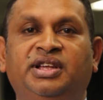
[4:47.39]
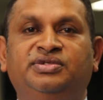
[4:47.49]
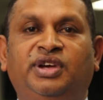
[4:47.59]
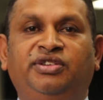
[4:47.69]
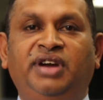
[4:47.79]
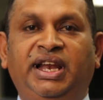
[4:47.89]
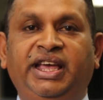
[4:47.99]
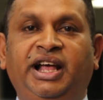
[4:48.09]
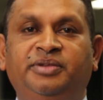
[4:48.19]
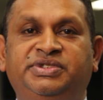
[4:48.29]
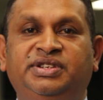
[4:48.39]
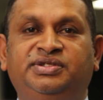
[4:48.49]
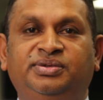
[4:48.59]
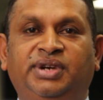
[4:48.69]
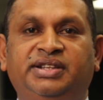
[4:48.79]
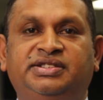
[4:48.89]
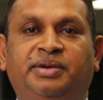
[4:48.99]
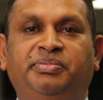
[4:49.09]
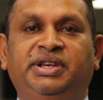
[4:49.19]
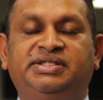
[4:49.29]
So it really helps the students
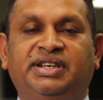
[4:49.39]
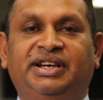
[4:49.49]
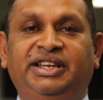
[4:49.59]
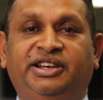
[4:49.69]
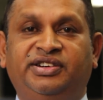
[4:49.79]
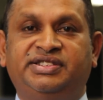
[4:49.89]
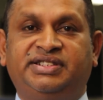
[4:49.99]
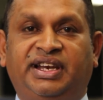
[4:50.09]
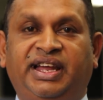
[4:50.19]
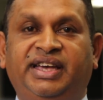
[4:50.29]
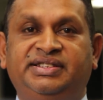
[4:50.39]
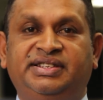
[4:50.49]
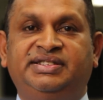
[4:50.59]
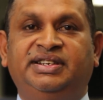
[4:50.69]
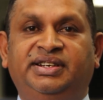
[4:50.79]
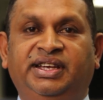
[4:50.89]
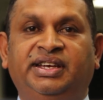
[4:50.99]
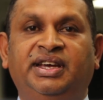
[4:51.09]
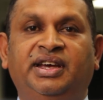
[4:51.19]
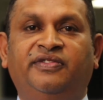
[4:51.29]
to basically crystallize his learning